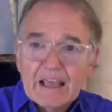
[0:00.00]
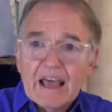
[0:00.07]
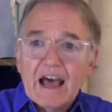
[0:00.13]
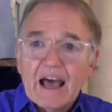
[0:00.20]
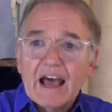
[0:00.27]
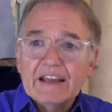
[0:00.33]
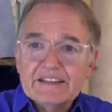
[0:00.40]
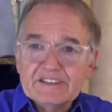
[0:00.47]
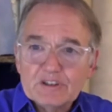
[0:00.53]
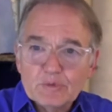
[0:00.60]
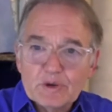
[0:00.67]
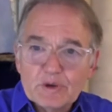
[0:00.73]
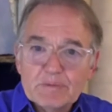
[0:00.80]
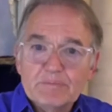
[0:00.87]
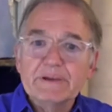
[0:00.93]
I need to
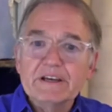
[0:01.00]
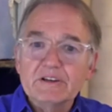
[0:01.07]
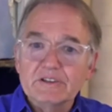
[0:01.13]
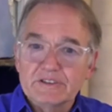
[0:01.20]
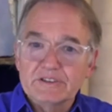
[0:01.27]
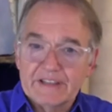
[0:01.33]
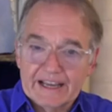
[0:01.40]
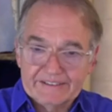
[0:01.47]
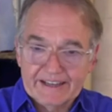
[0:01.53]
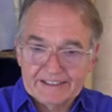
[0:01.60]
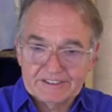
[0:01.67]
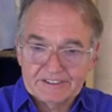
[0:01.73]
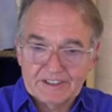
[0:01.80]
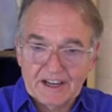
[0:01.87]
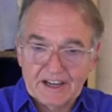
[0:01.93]
rebuild that
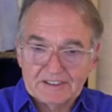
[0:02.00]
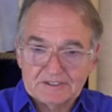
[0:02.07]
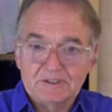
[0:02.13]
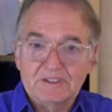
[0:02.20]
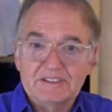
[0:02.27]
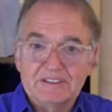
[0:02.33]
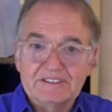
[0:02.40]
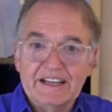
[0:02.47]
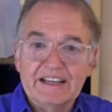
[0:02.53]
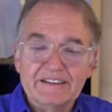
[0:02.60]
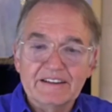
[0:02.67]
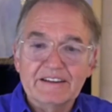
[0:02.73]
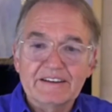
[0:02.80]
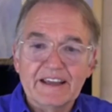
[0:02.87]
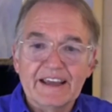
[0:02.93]
testosterone at the end of
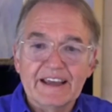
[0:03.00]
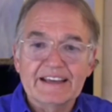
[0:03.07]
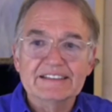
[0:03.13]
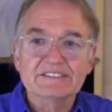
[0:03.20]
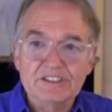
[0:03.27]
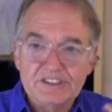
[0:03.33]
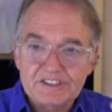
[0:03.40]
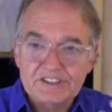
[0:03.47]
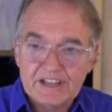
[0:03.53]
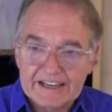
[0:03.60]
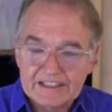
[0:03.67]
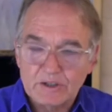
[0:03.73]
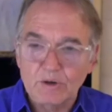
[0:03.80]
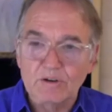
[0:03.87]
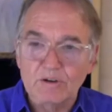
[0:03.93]
the day. It's a
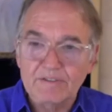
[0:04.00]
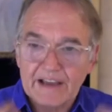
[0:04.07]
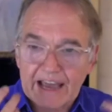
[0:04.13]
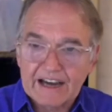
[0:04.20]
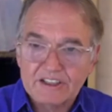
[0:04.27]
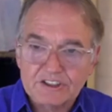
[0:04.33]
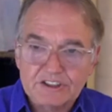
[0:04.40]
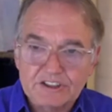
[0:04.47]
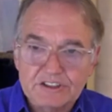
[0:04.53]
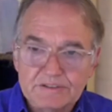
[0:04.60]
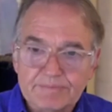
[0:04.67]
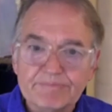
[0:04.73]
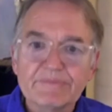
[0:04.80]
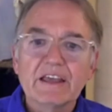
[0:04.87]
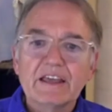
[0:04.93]
cycle of
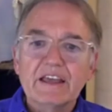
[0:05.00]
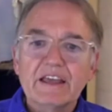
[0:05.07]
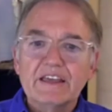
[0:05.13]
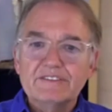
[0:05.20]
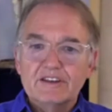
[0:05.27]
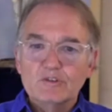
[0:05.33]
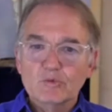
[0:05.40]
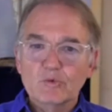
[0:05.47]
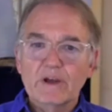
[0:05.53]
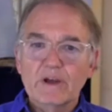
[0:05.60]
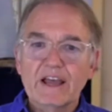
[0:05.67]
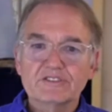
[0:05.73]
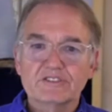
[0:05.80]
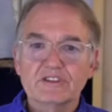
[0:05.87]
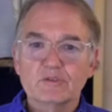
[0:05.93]
action and then
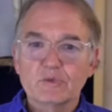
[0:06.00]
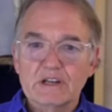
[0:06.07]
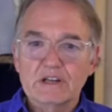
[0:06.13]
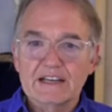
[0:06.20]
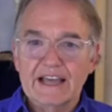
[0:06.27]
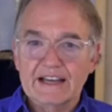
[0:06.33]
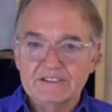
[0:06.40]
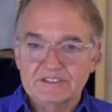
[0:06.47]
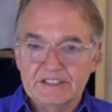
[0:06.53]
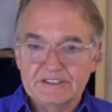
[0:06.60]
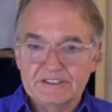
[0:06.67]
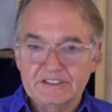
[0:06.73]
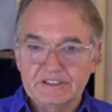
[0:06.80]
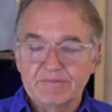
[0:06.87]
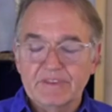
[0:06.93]
rest and
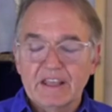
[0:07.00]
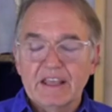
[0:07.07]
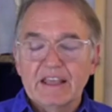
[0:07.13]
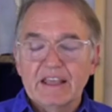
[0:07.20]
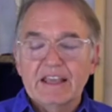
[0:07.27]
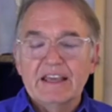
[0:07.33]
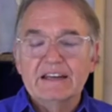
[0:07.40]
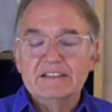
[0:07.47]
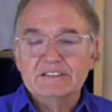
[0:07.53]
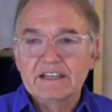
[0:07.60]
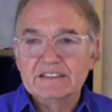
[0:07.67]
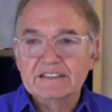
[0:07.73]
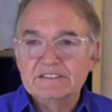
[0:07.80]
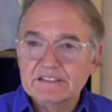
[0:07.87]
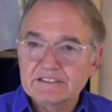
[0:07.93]
relaxation. In a
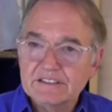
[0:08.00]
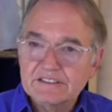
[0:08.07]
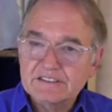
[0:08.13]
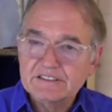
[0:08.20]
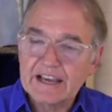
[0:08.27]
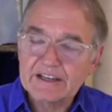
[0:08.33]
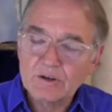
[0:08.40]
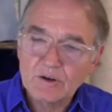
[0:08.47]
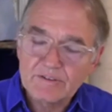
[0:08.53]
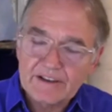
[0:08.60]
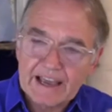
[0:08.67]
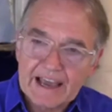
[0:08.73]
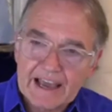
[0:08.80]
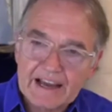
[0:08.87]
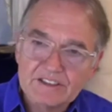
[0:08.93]
sense, it's a cycle of
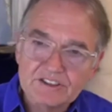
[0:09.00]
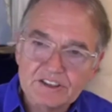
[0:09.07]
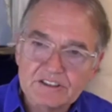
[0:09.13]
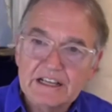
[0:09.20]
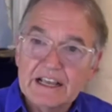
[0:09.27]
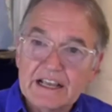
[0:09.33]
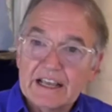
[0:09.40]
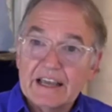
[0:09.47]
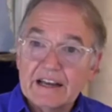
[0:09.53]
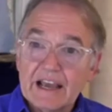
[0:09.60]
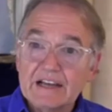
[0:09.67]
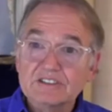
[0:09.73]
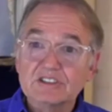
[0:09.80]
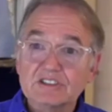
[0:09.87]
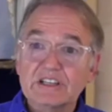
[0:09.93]
action and
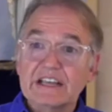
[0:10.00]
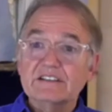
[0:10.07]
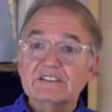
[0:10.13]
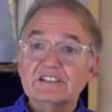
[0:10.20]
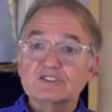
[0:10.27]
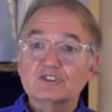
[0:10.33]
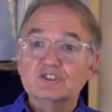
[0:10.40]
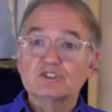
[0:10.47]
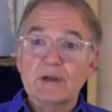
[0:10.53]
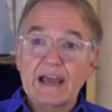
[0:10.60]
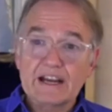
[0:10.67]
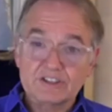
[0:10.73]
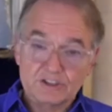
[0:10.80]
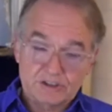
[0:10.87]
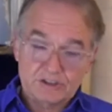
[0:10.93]
actually
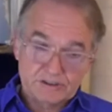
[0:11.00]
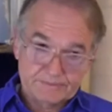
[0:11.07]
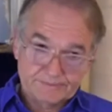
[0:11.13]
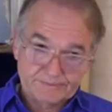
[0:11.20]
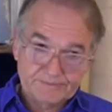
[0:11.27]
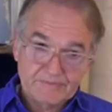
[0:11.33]
distraction.